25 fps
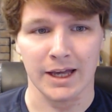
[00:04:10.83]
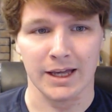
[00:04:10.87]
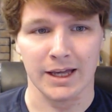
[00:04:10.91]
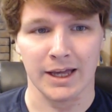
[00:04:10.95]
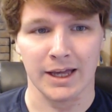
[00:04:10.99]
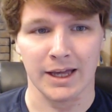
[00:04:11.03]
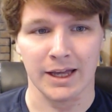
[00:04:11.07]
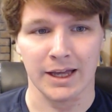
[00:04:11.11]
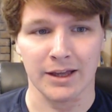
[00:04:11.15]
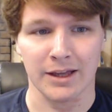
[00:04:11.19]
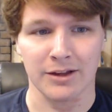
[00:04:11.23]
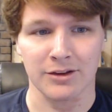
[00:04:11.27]

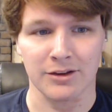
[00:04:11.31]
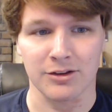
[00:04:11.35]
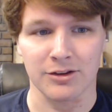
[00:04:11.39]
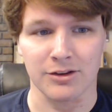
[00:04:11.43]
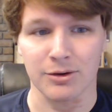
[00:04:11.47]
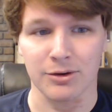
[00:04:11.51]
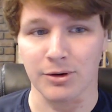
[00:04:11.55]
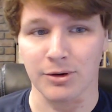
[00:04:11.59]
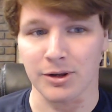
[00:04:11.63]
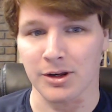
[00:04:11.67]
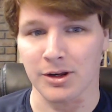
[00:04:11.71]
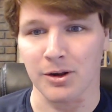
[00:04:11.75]
I guess
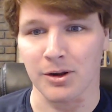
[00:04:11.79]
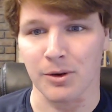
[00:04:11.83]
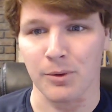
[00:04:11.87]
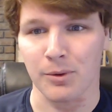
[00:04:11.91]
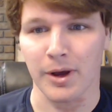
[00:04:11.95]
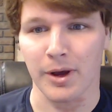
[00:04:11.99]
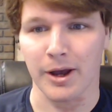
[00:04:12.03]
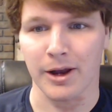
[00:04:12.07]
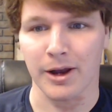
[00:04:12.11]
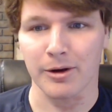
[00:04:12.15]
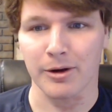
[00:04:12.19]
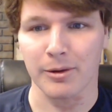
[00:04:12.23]
you can
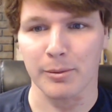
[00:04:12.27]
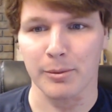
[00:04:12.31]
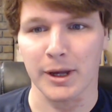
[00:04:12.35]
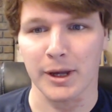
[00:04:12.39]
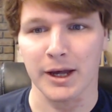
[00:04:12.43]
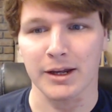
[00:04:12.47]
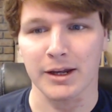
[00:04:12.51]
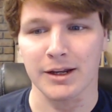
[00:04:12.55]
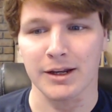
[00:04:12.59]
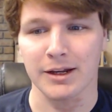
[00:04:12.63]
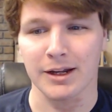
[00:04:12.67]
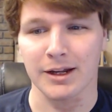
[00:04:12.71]
inquire
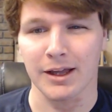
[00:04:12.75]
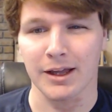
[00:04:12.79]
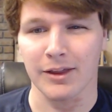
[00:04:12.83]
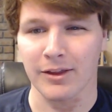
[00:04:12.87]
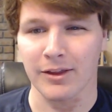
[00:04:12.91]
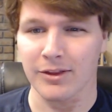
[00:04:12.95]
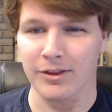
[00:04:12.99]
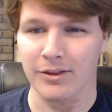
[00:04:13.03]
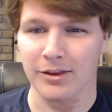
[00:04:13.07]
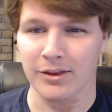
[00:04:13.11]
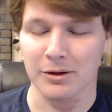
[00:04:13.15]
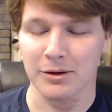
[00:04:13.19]
about it, and
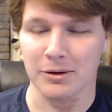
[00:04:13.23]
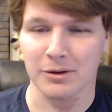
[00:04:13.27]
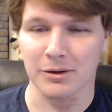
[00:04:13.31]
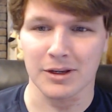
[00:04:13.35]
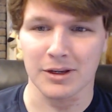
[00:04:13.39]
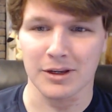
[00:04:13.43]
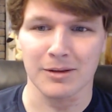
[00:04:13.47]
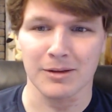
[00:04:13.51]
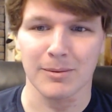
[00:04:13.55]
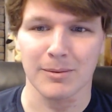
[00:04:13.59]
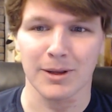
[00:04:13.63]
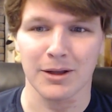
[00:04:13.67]
then they'll
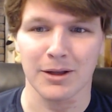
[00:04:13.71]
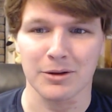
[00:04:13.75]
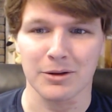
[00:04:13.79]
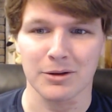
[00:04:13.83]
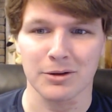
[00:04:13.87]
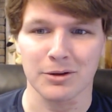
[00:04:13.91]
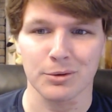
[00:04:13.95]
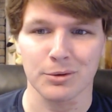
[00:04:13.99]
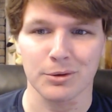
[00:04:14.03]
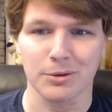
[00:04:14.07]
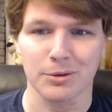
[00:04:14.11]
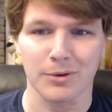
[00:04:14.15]
email
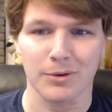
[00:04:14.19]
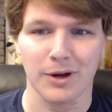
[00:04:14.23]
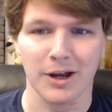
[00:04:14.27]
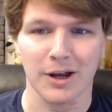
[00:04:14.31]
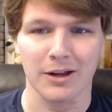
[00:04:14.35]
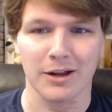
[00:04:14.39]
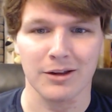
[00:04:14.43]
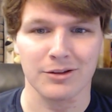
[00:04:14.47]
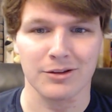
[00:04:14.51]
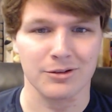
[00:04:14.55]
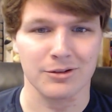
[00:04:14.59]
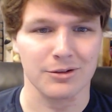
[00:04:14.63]
you a
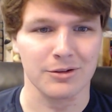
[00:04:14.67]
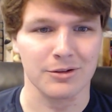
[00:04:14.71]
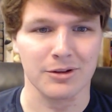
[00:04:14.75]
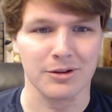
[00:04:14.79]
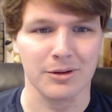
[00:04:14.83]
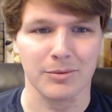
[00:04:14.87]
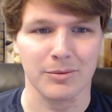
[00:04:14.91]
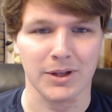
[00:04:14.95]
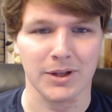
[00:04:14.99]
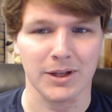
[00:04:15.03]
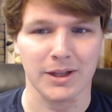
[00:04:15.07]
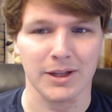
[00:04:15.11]
price or
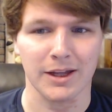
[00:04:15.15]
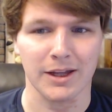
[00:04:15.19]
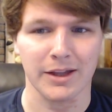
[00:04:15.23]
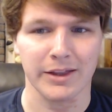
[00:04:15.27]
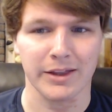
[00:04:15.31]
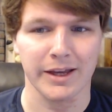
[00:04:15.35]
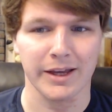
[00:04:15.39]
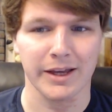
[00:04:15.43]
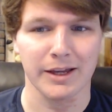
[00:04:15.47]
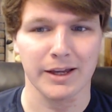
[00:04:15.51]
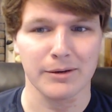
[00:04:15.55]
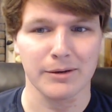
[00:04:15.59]
something like
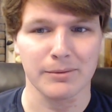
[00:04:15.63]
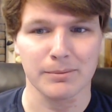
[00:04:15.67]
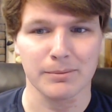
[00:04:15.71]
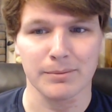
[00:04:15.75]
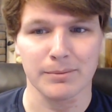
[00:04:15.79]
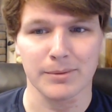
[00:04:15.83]
that.